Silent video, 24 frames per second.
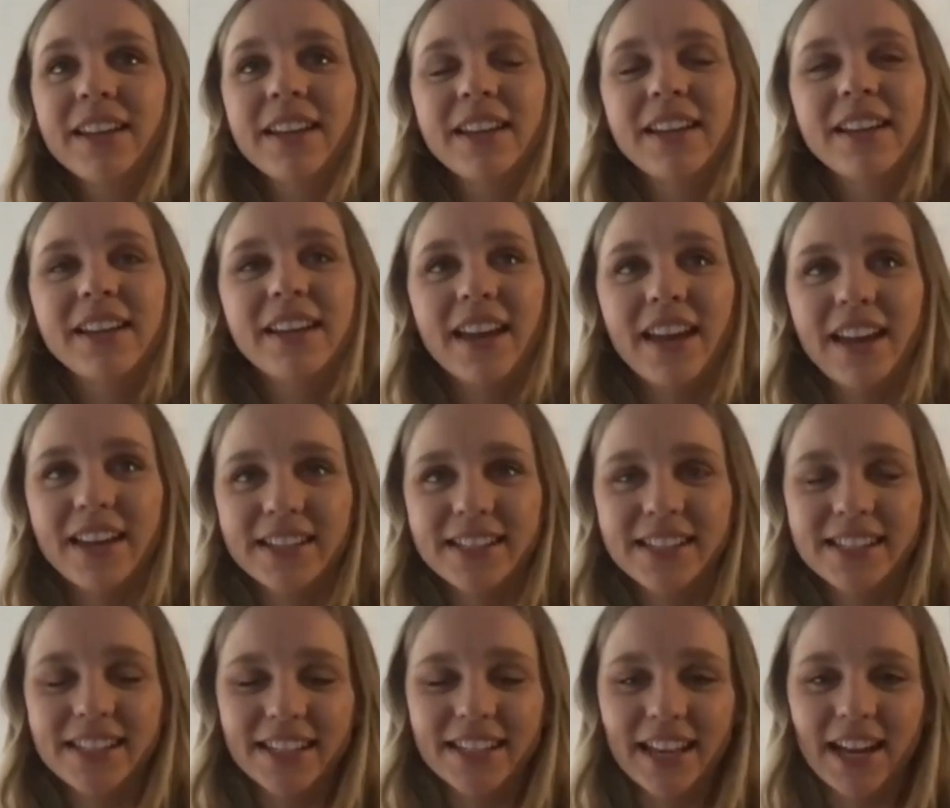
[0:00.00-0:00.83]

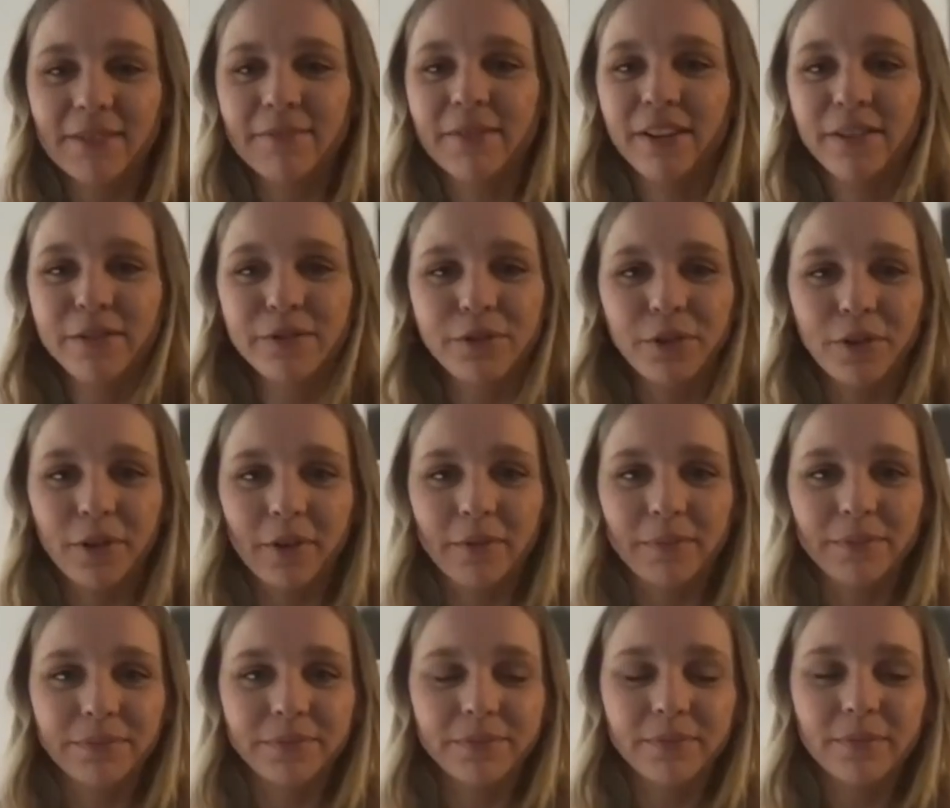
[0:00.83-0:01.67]
guests coming
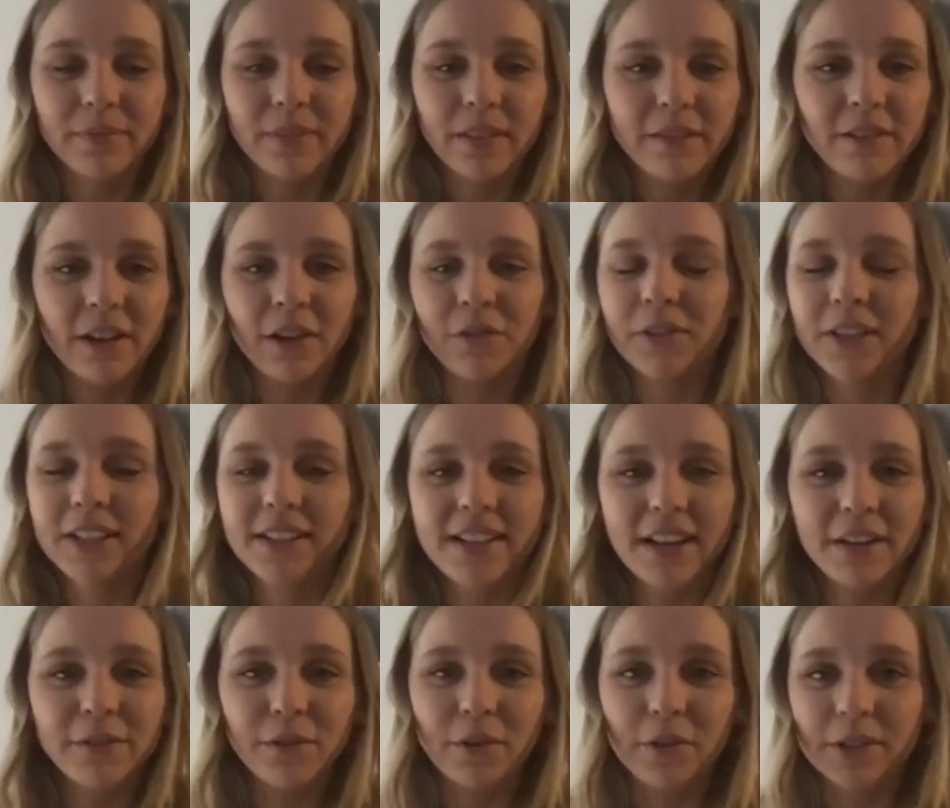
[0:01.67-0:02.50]
from very
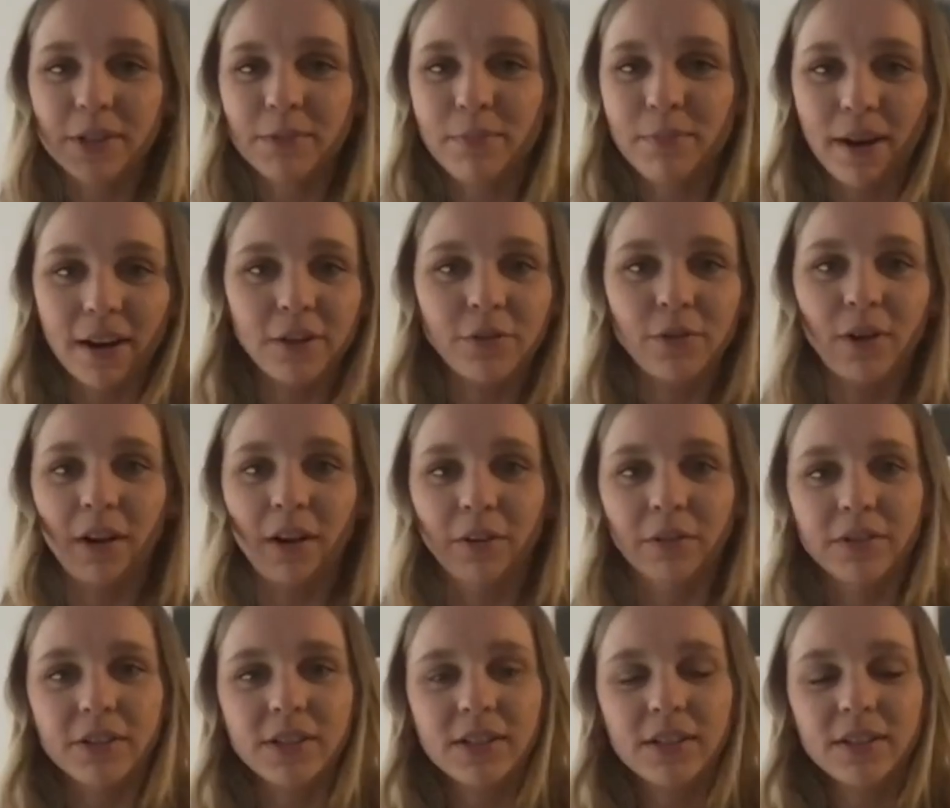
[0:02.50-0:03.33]
diverse
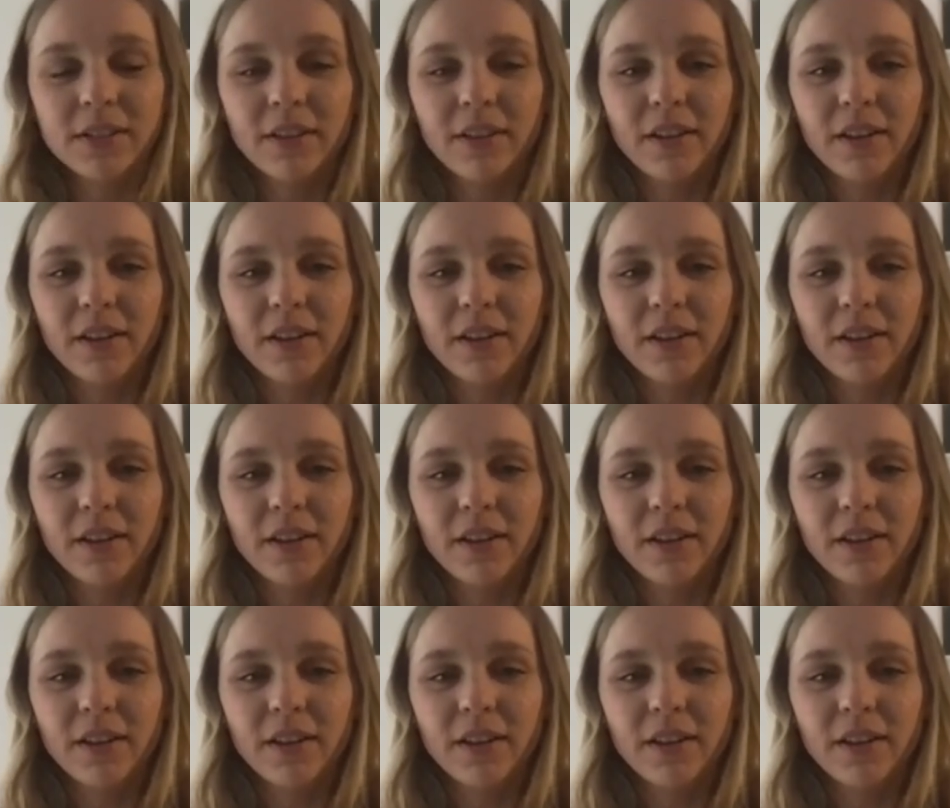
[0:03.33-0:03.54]
backgrounds.